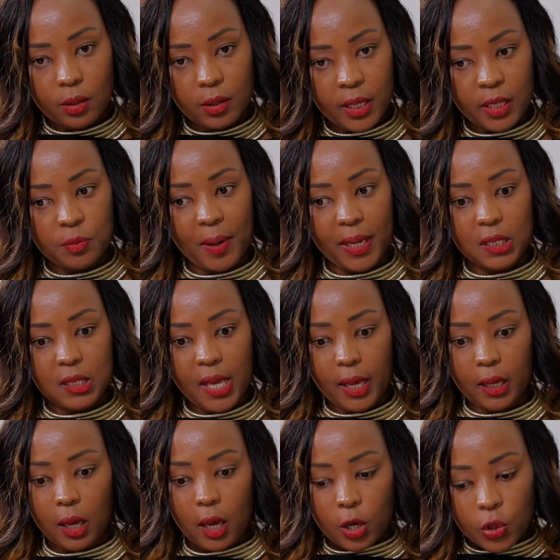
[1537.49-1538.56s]
on it by
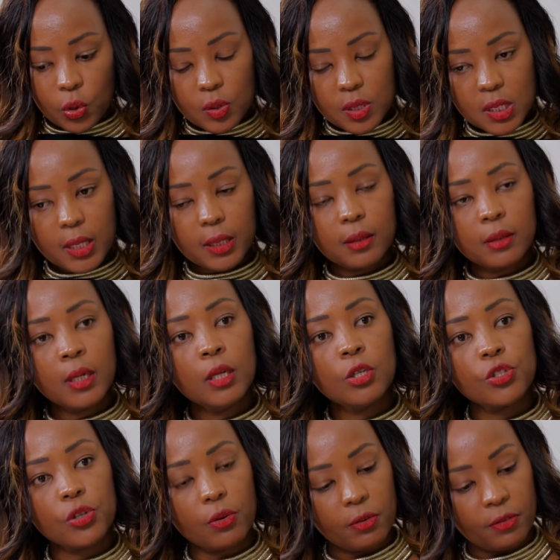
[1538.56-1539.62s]
saying you still
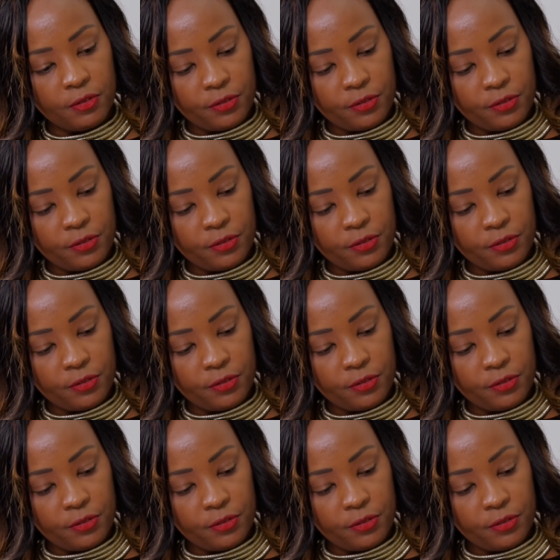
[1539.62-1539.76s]
need your